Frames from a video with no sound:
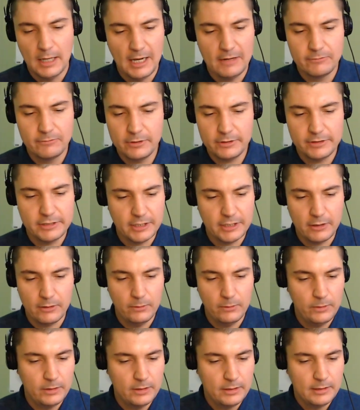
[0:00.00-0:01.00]
I really
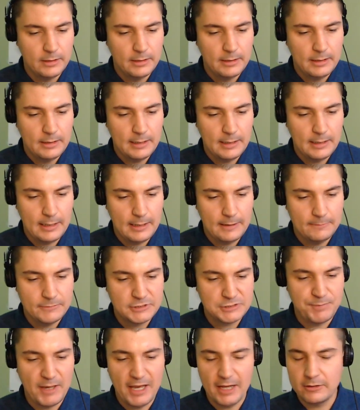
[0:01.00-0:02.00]
don't. Uh,
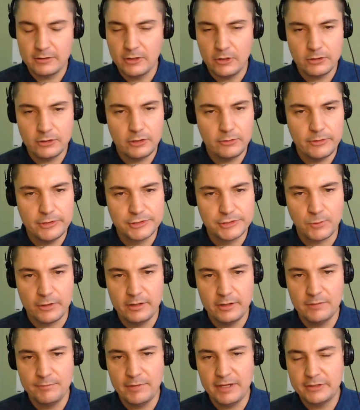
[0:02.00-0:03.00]
Spagnuolo is
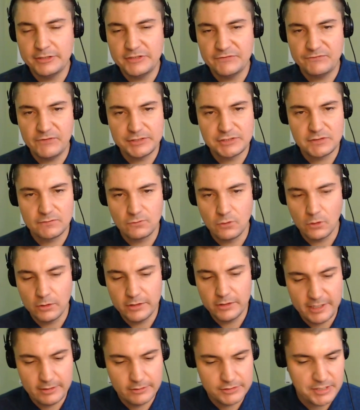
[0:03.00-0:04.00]
one of the better defensive
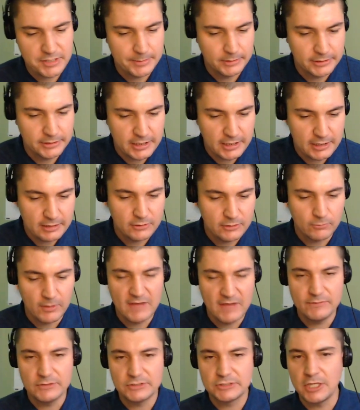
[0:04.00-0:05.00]
coordinators in the league. The
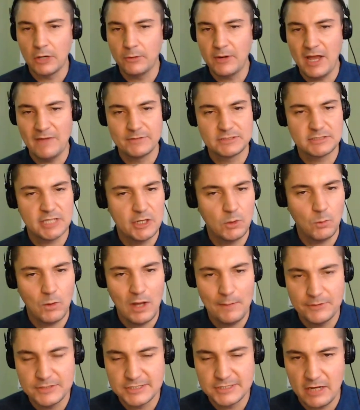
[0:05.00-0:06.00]
Ravens don't have a ton of
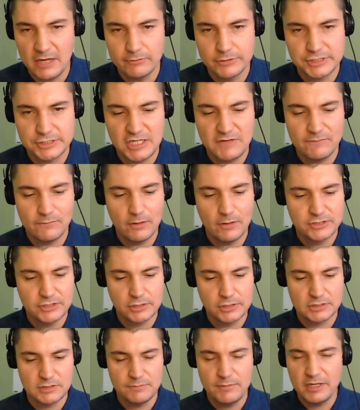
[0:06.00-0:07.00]
weapons at receiver. It's
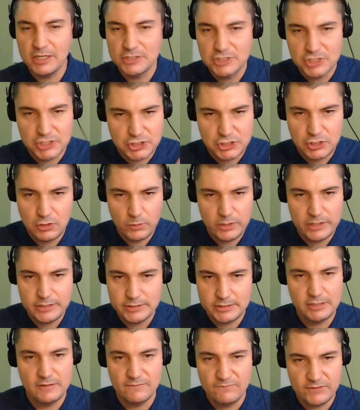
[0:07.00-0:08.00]
just, to me, it's just too
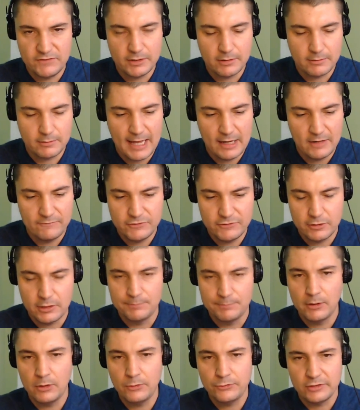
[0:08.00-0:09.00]
easy to figure out if you're
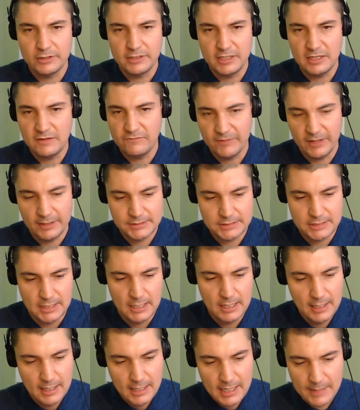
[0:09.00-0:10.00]
an opposing defense.
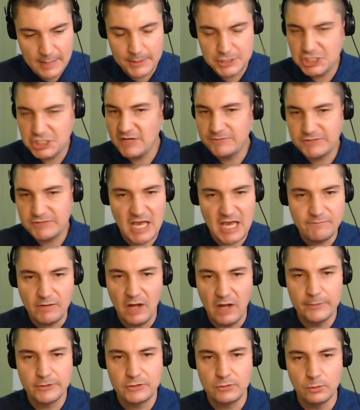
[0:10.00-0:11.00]
And the Chiefs have
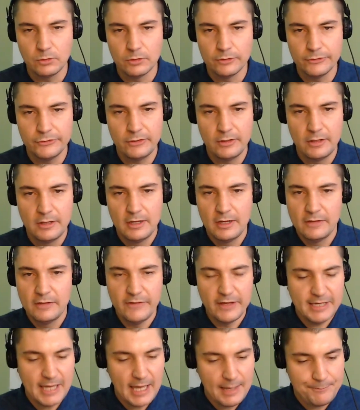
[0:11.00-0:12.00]
all the tools.
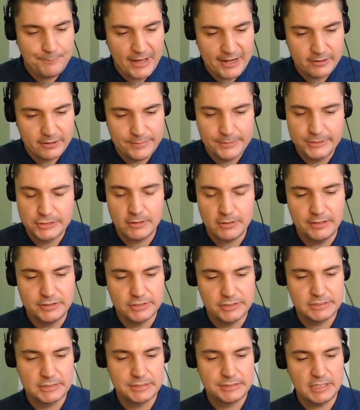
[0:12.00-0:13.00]
They got better in the
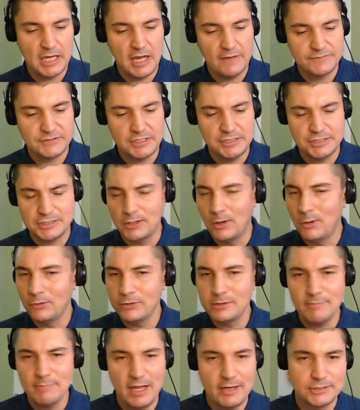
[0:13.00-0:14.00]
trenches this offseason,
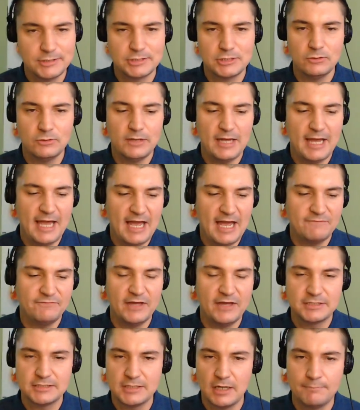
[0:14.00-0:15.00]
only minus two and a
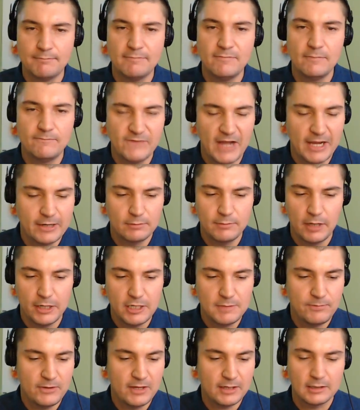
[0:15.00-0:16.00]
half. That's our final
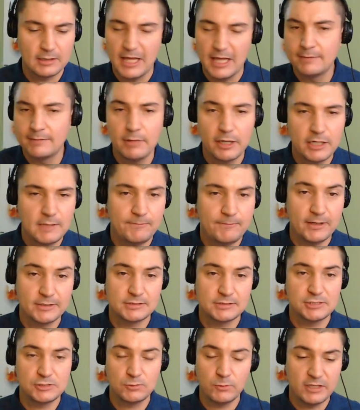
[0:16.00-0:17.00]
money pick. A lot of money
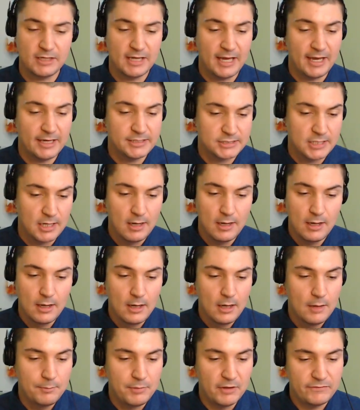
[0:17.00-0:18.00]
picks this week, guys,
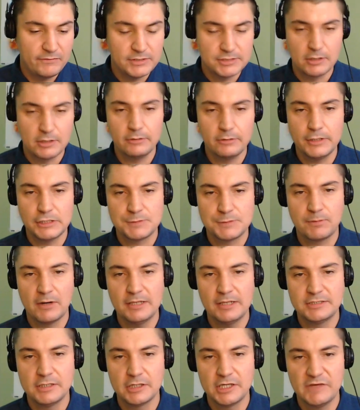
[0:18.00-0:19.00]
but these early
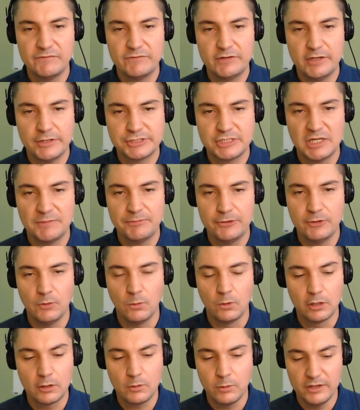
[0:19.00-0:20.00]
spreads are giving us something to
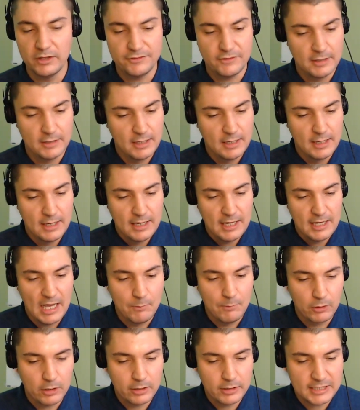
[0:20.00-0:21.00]
work with.
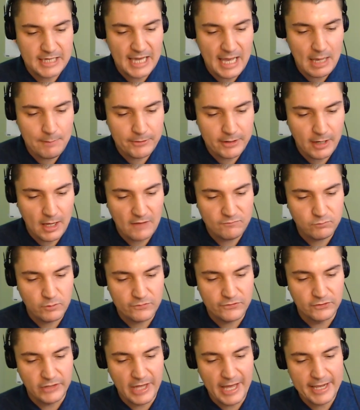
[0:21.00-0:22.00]
And we're going to cap it off
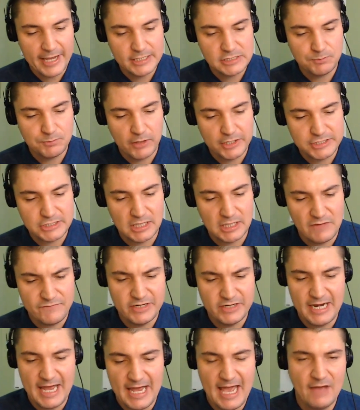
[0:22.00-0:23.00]
with the Lions plus
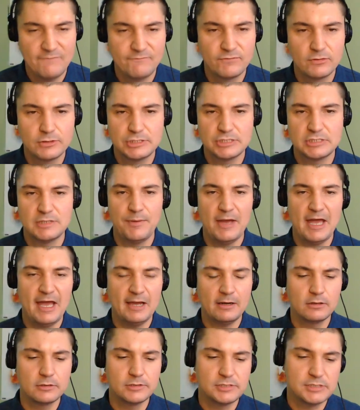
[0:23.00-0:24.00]
11 and a half versus the
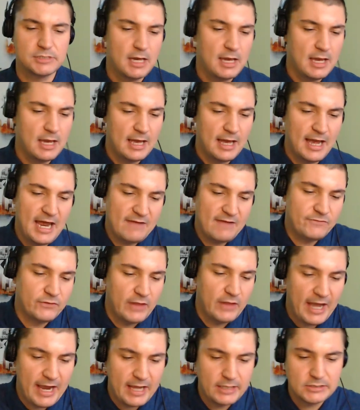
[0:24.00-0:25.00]
Packers. I have
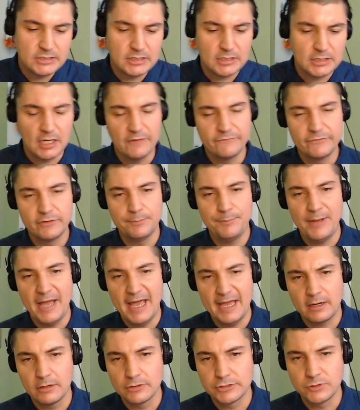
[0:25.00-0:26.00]
the Lions to cover,
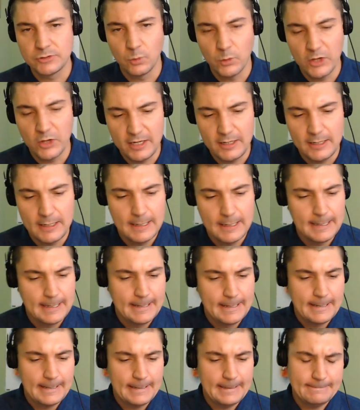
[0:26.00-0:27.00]
Packers to win
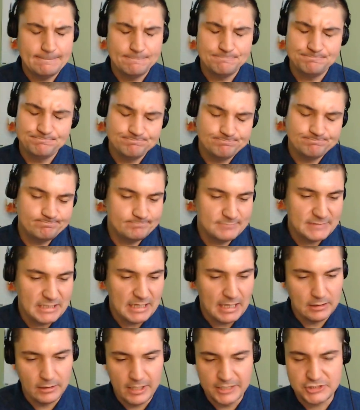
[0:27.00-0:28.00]

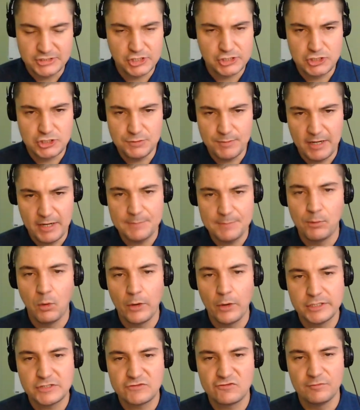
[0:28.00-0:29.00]
it's just too many
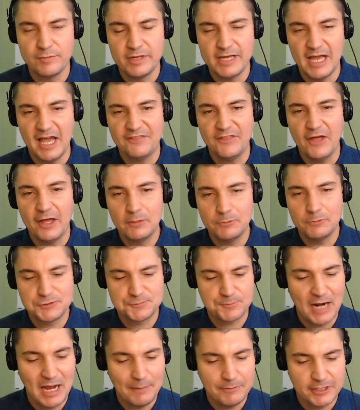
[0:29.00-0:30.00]
points for me. I thought it
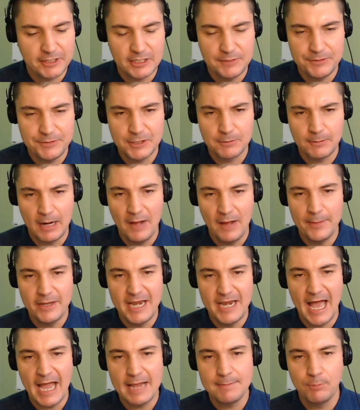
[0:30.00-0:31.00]
was probably going to be around the
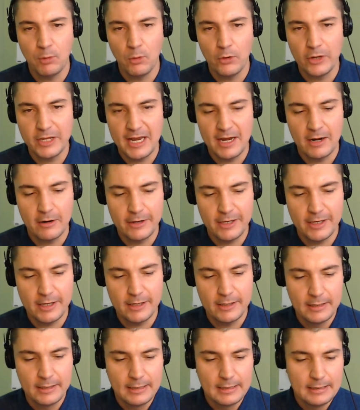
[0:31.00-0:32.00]
nine point
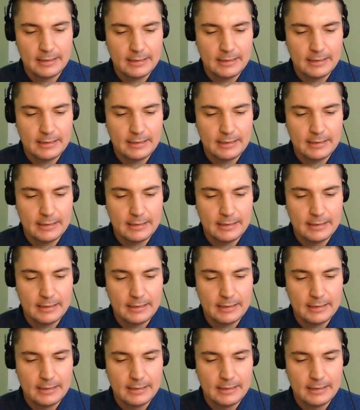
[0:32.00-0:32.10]
area.